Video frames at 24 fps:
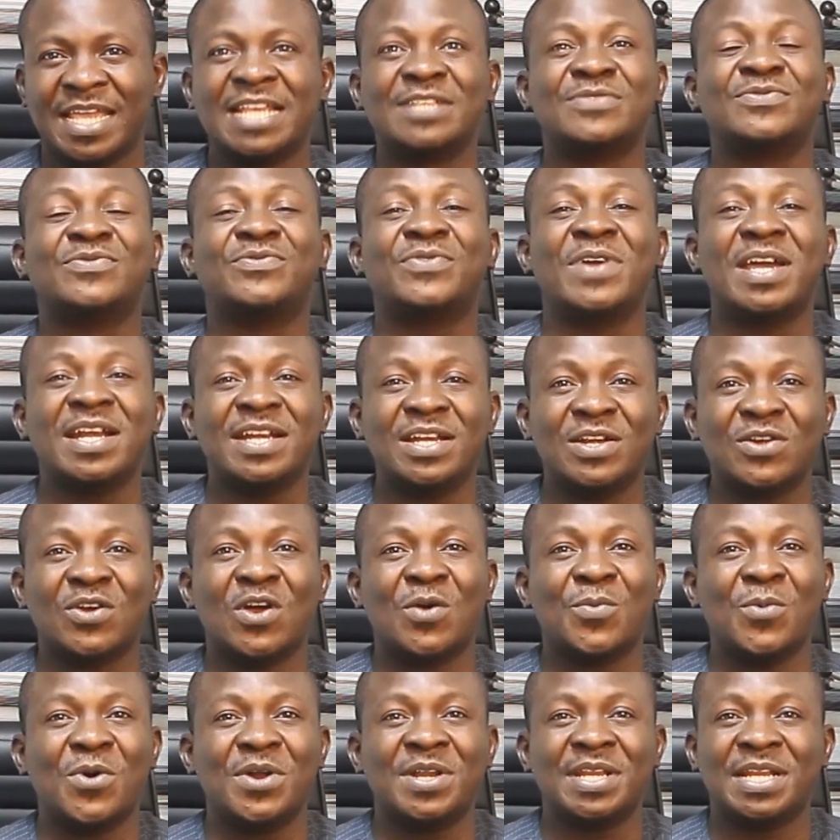It's very
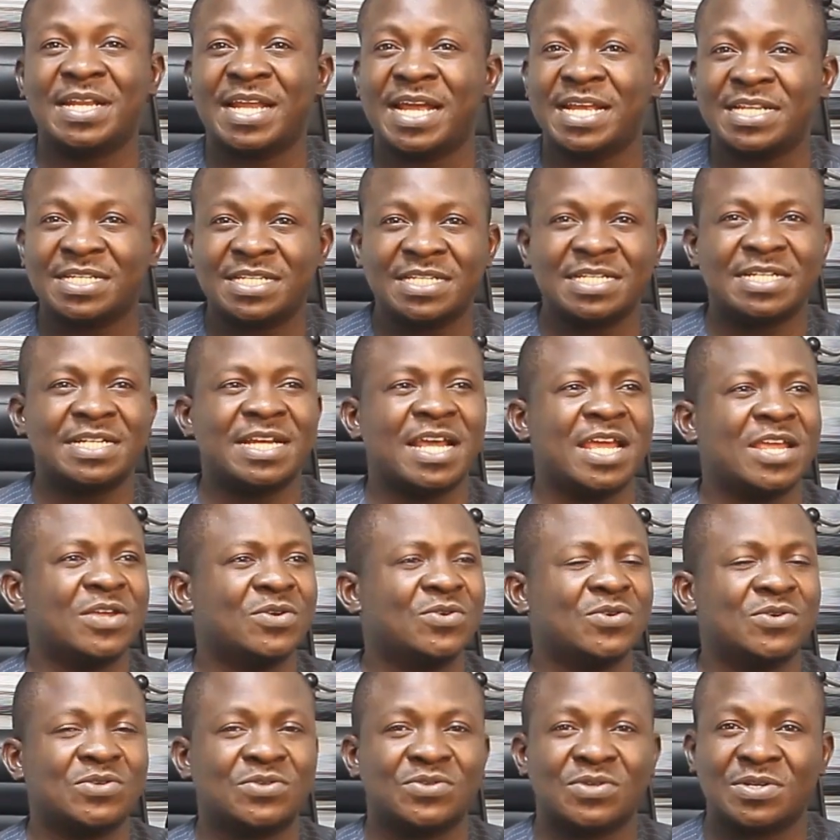common in Nigeria.
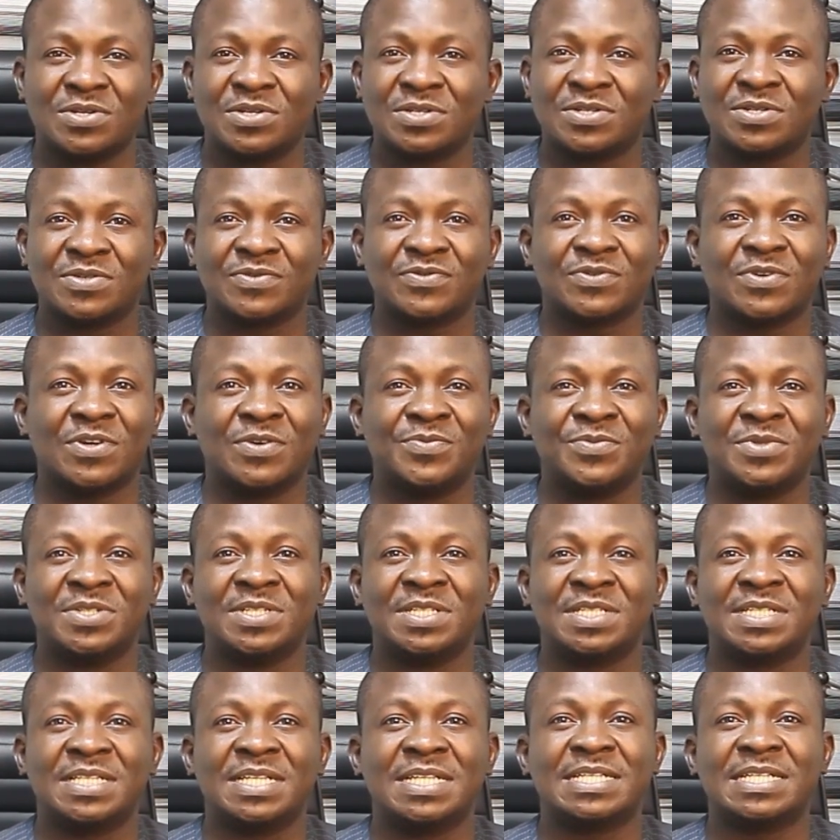You go to a lot of
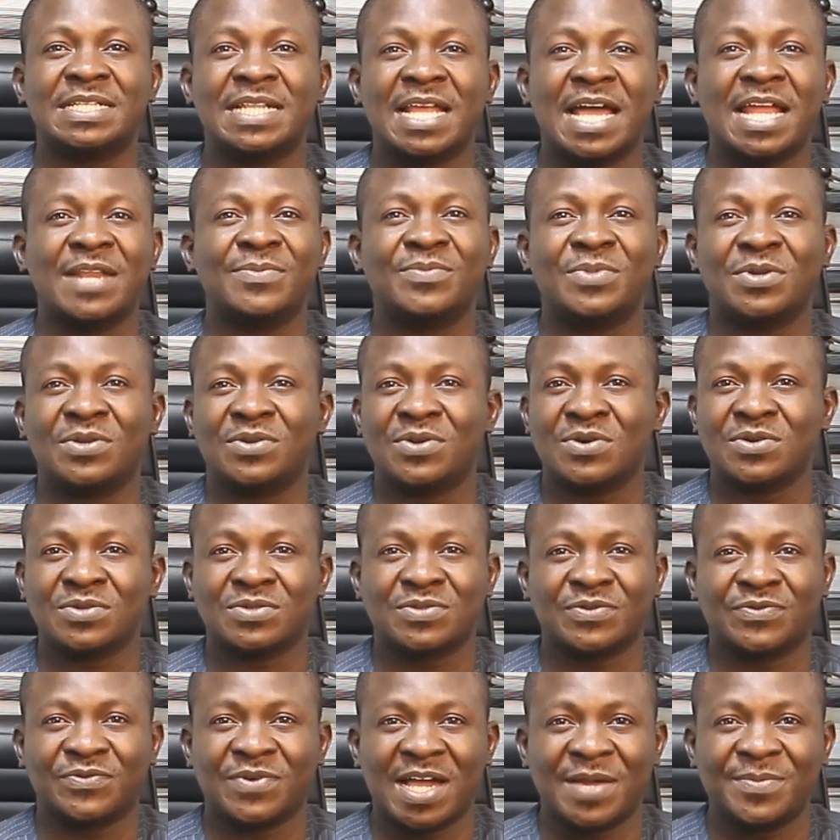communities, land
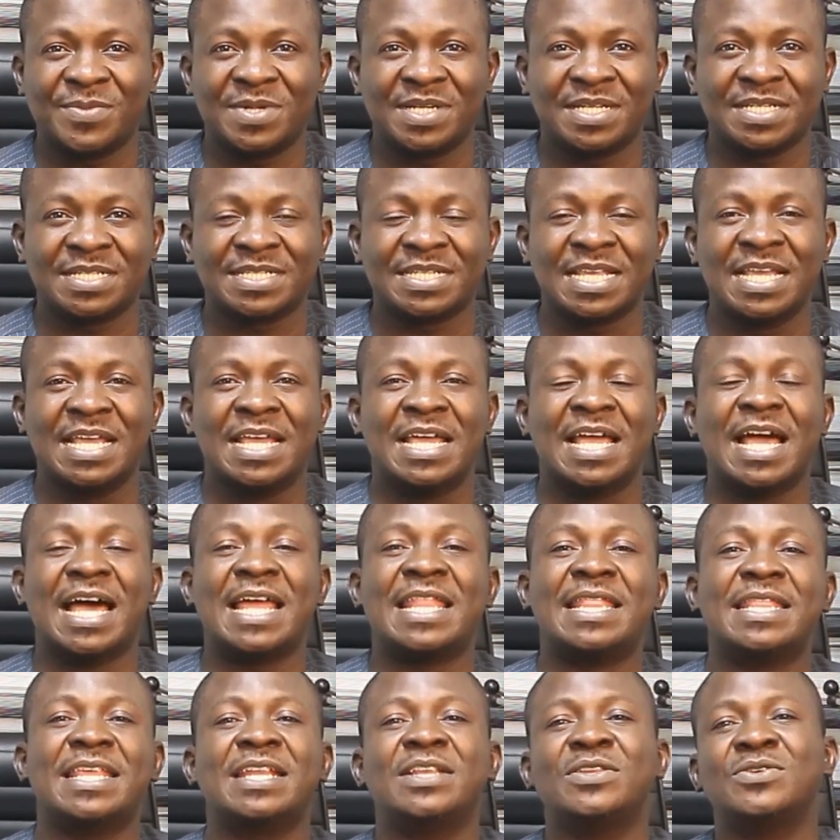belongs to families,
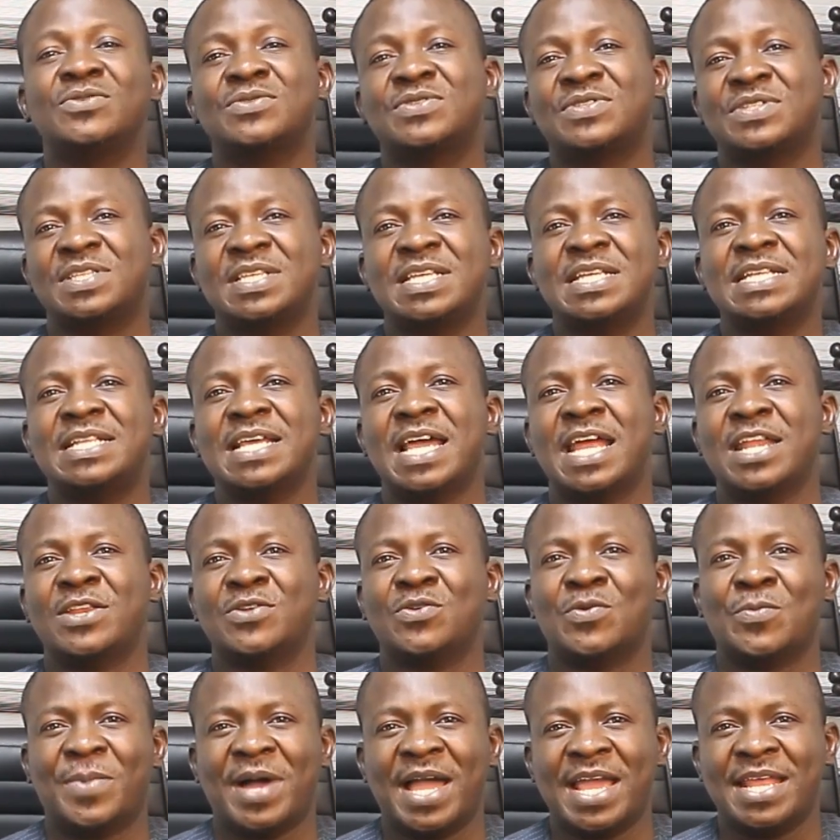and then you sit and
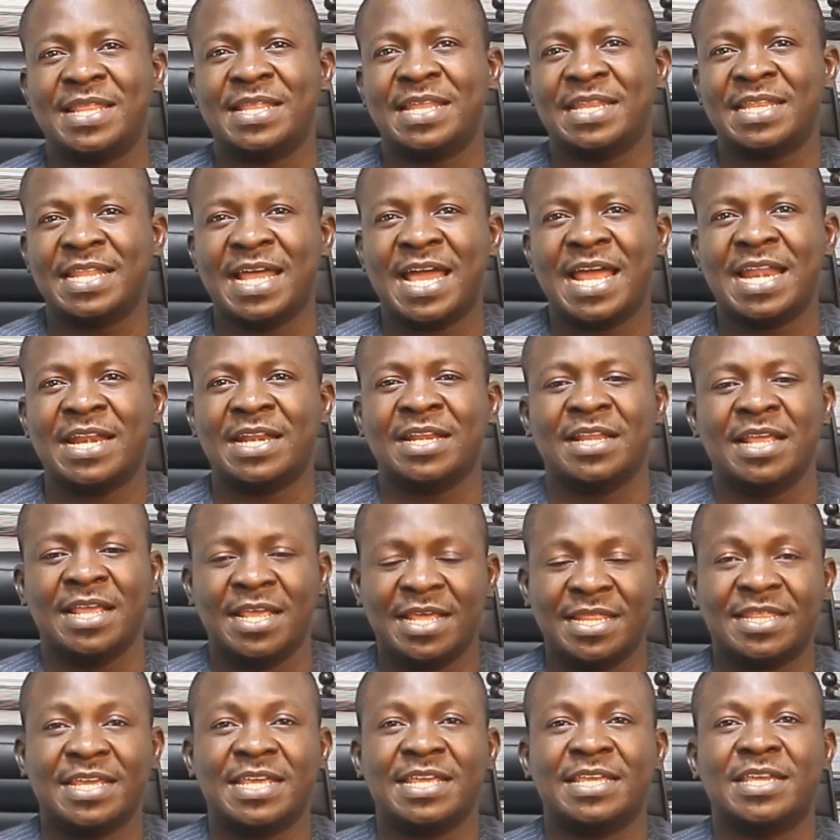you buy the
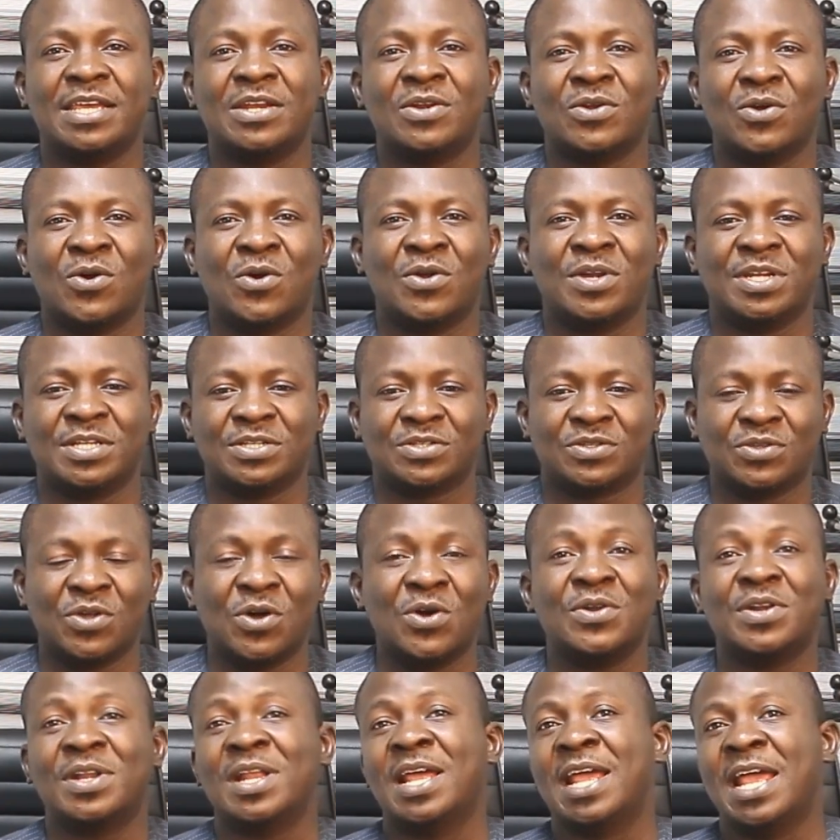land thinking all is
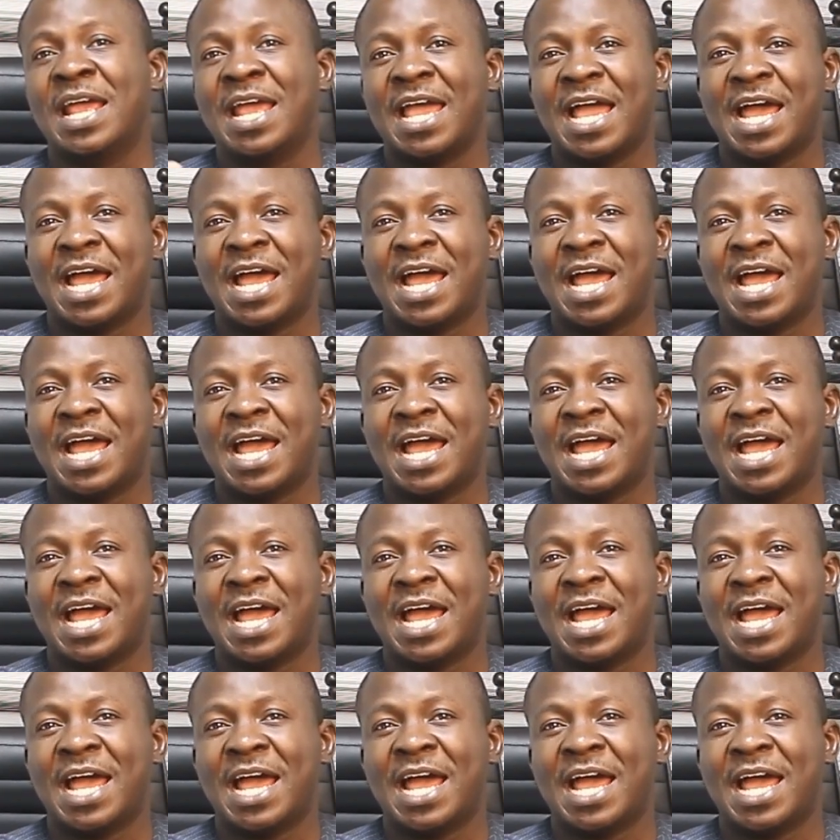done.